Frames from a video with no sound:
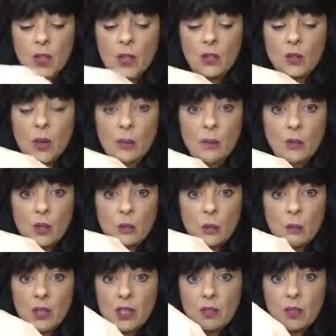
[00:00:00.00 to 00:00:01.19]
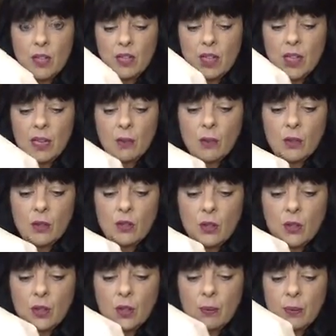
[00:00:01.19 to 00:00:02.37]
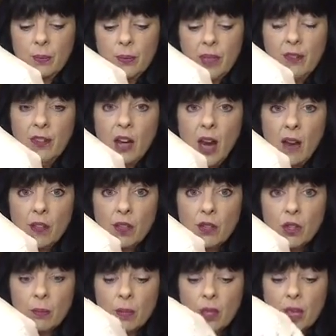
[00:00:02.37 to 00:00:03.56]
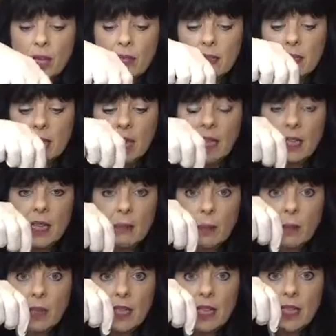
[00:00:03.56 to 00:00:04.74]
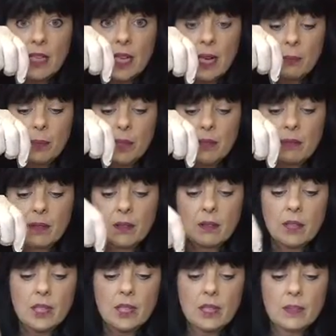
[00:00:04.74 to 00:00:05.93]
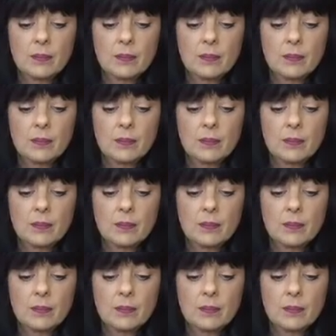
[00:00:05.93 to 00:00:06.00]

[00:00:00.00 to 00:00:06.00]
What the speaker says: So I'm just going to put my syringe in and I'm going to suck it up. And if you're having trouble, guys, get Mummy and Daddy to help you, all right?